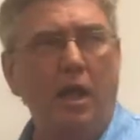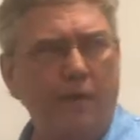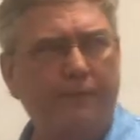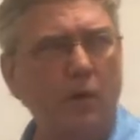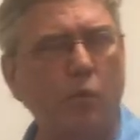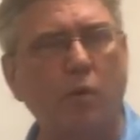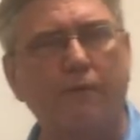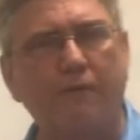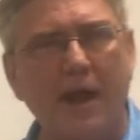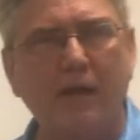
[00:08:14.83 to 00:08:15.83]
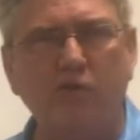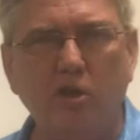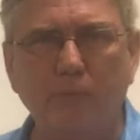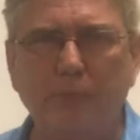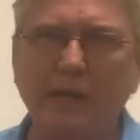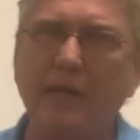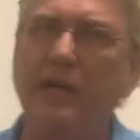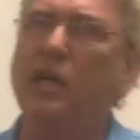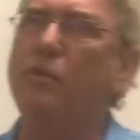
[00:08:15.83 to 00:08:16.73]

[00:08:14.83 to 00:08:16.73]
If it were fast at the beginning,